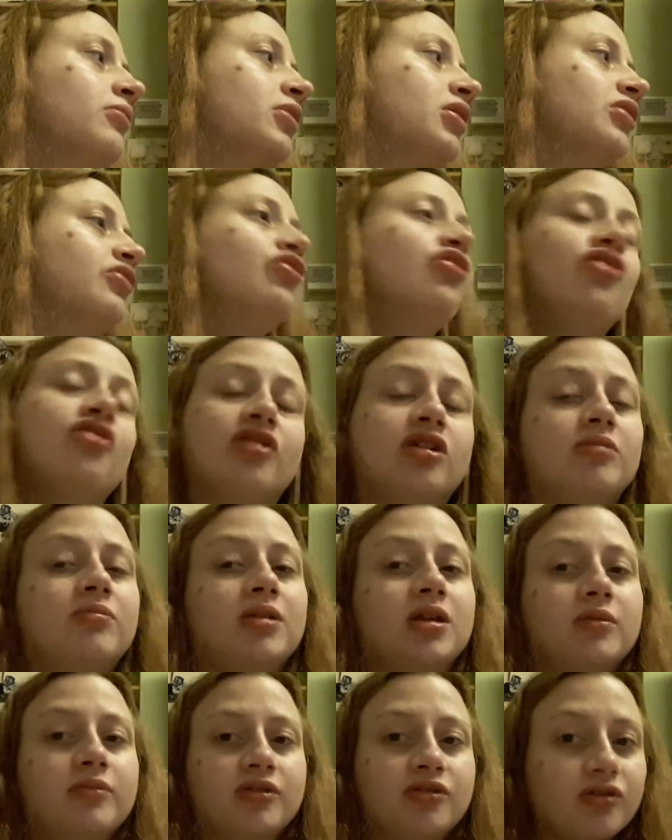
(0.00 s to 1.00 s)
He's just started
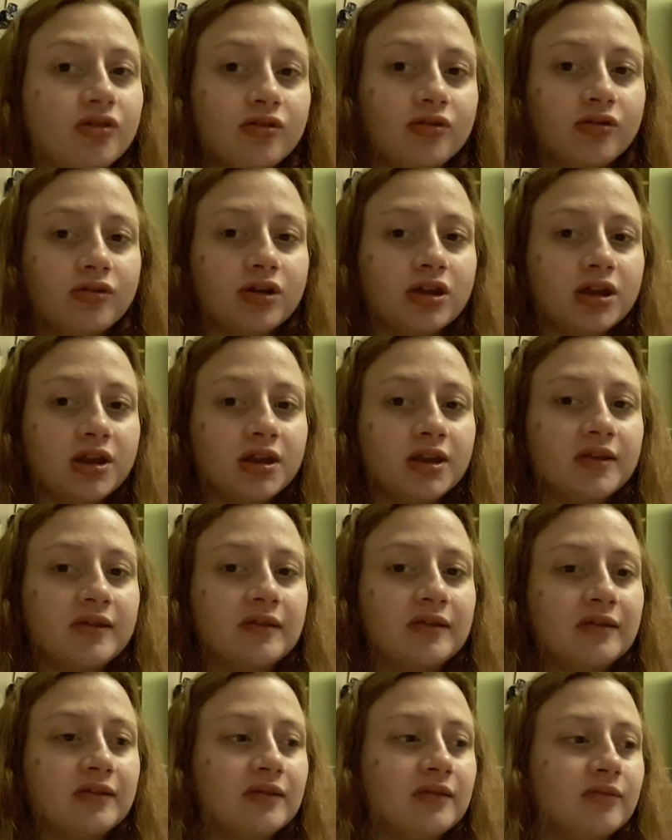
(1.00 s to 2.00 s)
playing with toys,
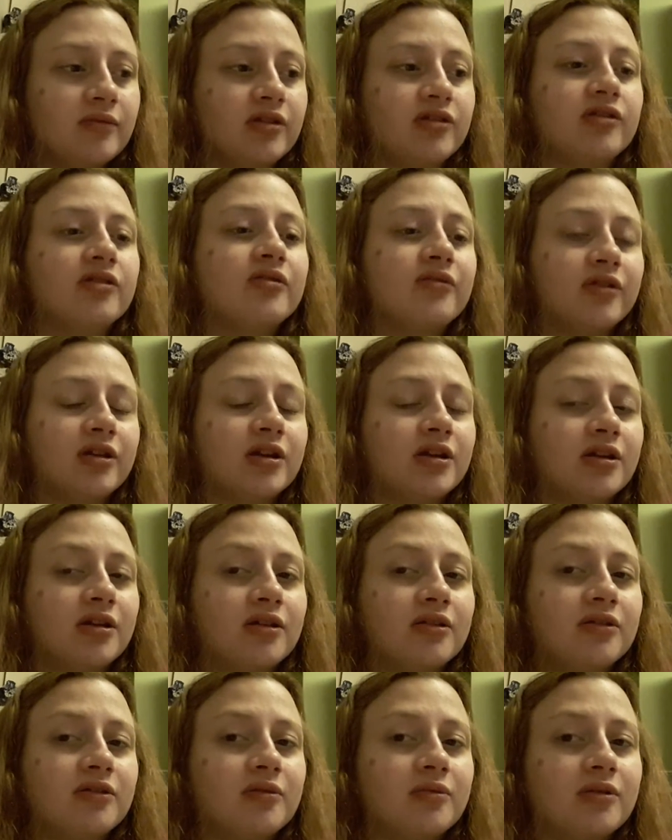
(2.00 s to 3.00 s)
which is really
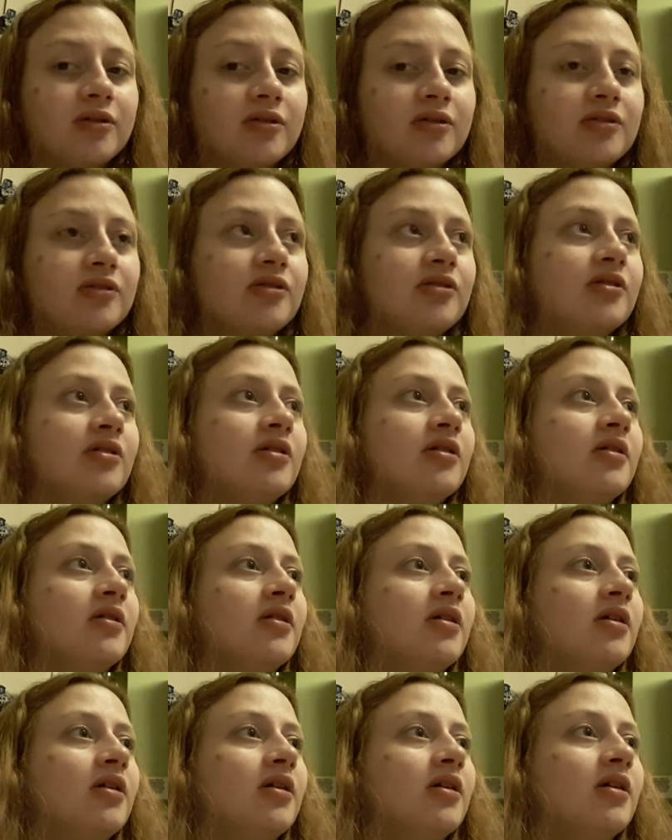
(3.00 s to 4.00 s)
nice to watch.
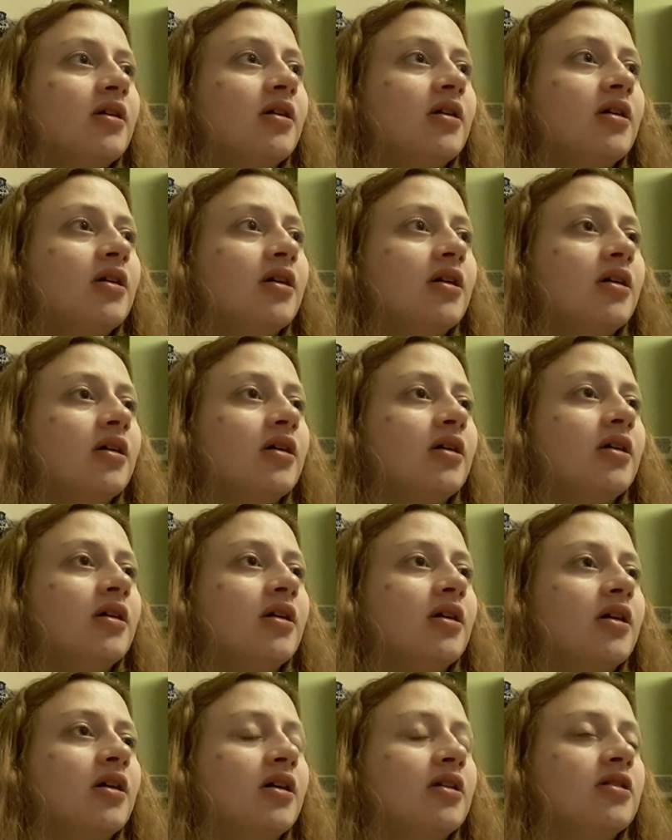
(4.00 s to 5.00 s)

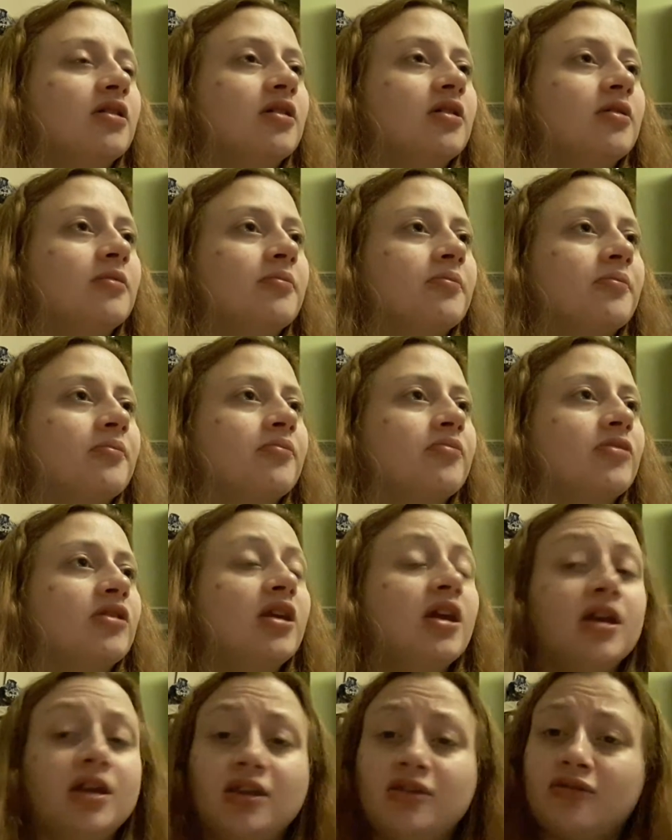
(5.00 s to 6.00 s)
And
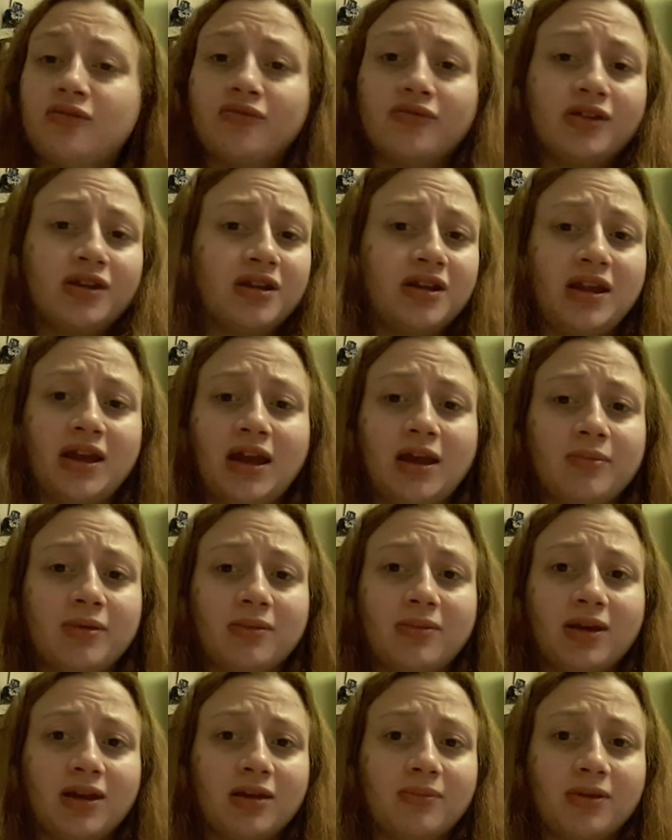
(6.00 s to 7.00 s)
yeah, he's a really
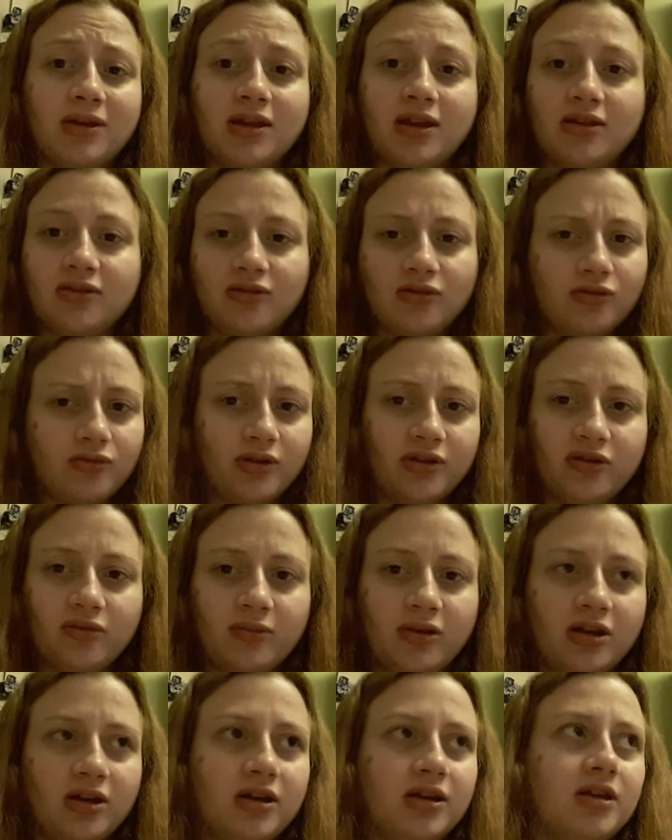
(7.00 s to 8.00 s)
happy baby. He's always
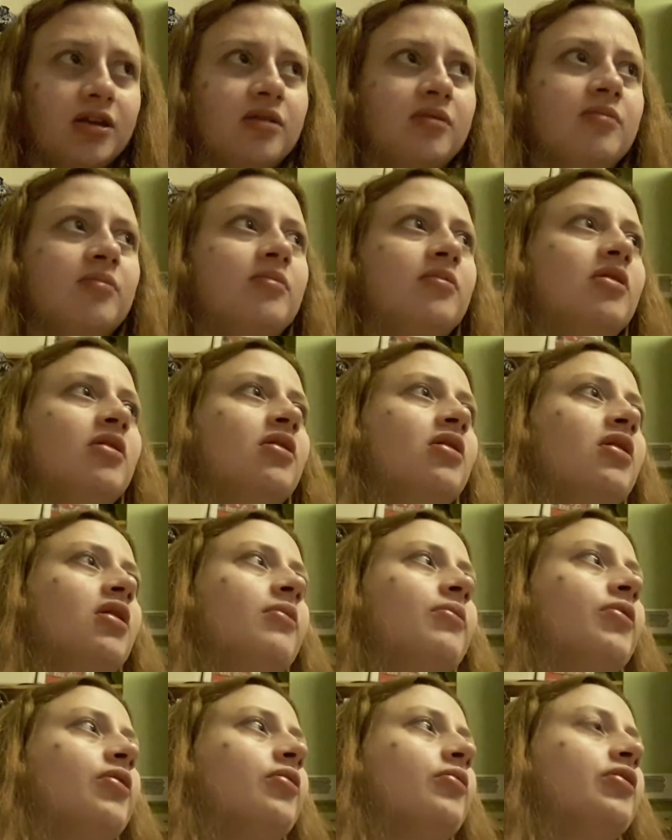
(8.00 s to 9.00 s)
smiling,
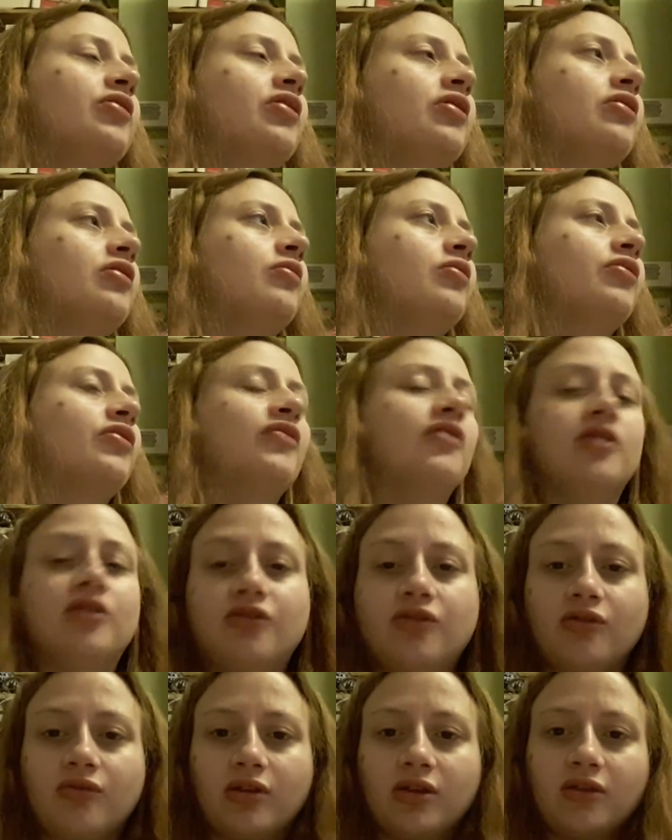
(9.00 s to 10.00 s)
but we don't know what the
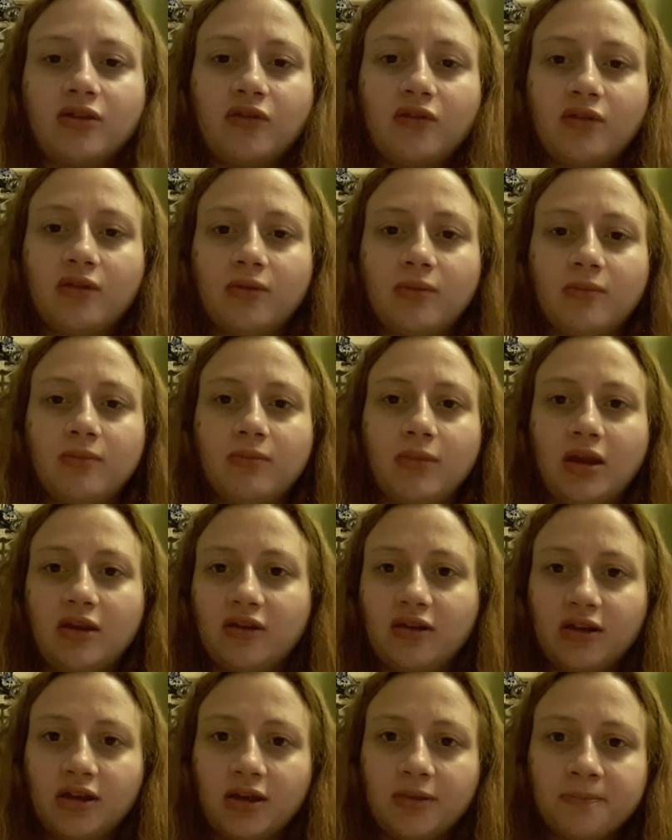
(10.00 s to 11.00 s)
future is
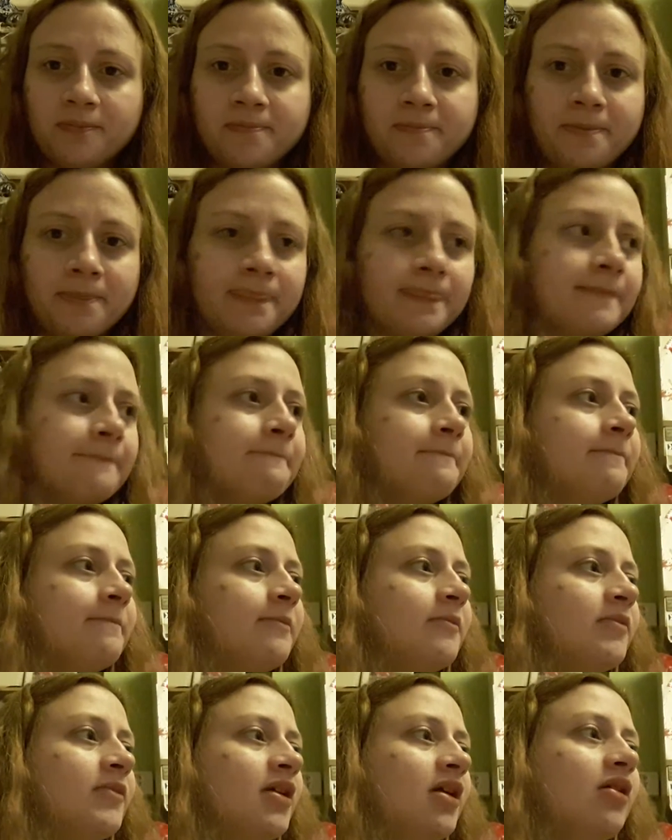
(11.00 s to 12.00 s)
mentally
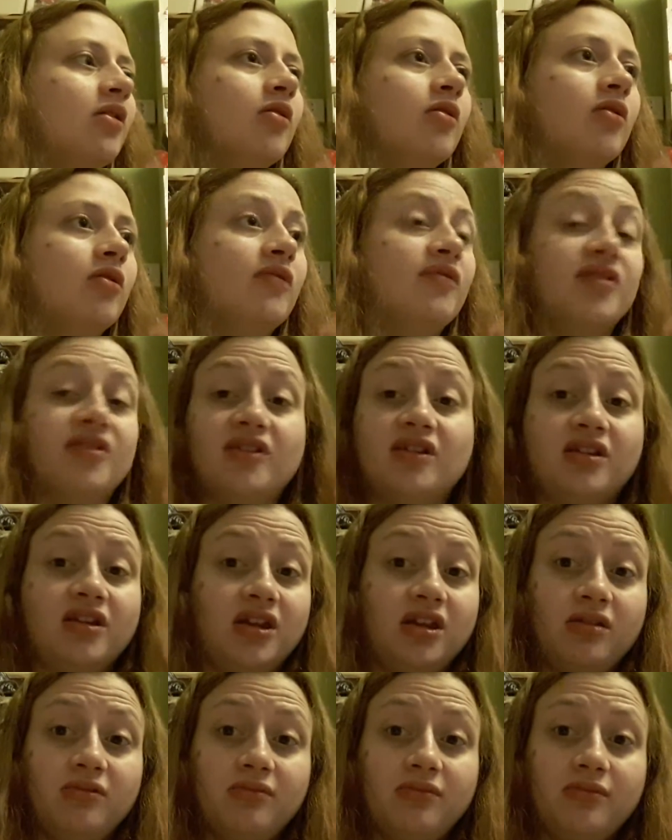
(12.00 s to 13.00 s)
or
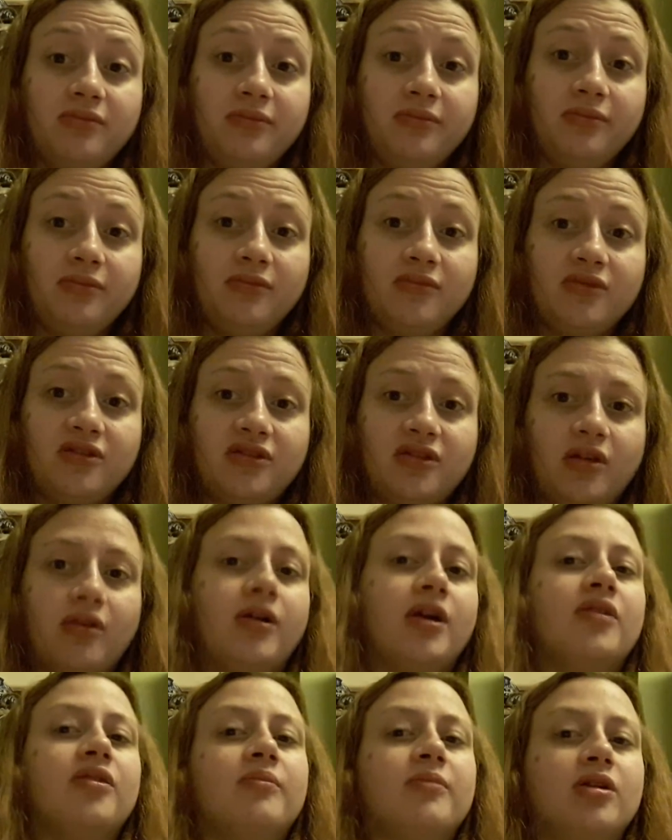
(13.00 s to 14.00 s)
physically. So
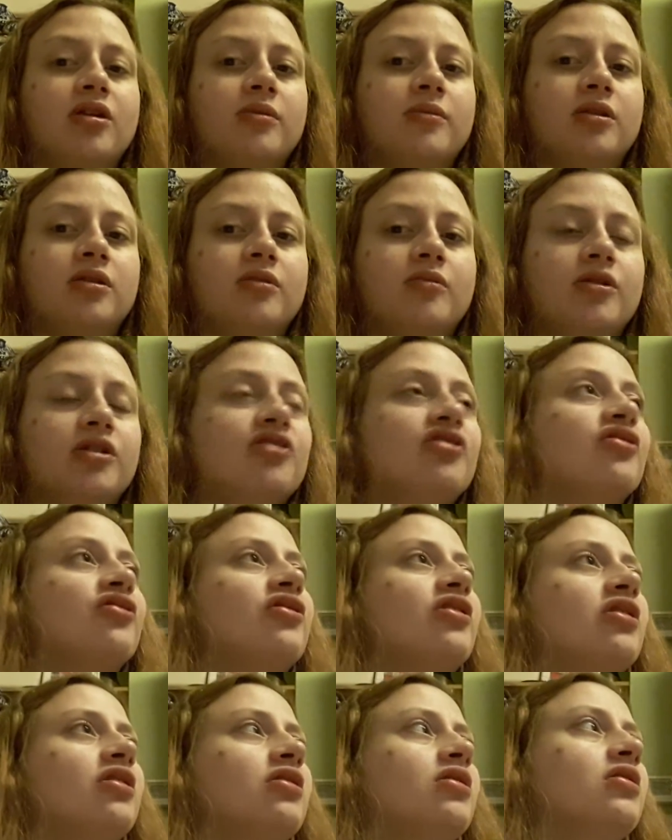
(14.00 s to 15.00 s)
at the moment we're
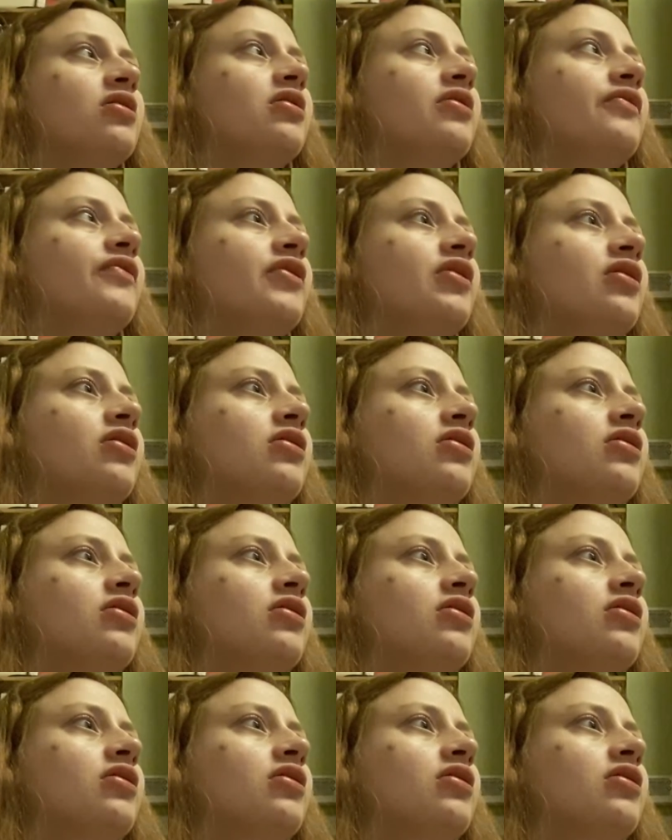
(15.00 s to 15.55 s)
just kind of